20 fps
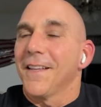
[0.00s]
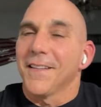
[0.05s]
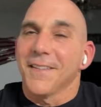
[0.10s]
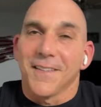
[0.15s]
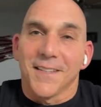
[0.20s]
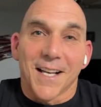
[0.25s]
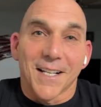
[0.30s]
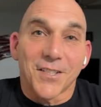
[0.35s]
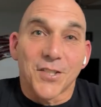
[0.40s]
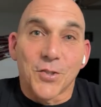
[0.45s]

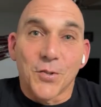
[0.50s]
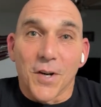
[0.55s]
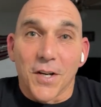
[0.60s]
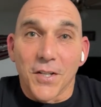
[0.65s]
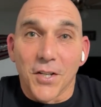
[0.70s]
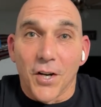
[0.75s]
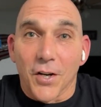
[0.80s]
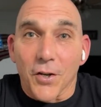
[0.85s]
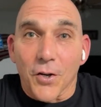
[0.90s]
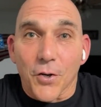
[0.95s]
That's to our
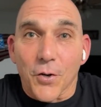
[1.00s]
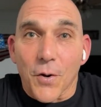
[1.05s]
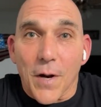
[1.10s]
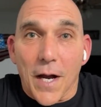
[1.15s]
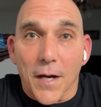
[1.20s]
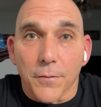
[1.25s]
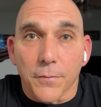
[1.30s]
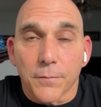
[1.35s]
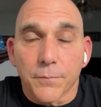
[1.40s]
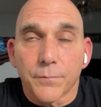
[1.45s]
younger
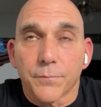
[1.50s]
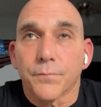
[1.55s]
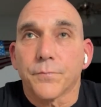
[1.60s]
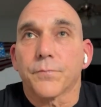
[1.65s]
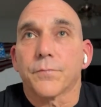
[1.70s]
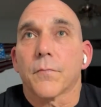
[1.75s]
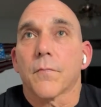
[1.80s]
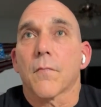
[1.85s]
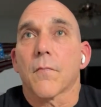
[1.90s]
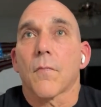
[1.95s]
crowd.
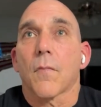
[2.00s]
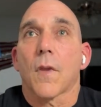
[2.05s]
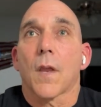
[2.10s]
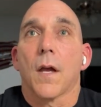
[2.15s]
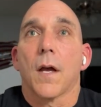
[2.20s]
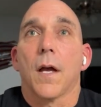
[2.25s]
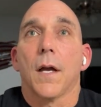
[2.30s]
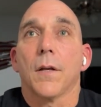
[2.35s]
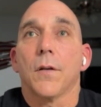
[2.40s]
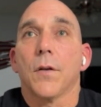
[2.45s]

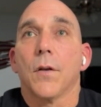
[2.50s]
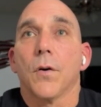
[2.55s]
I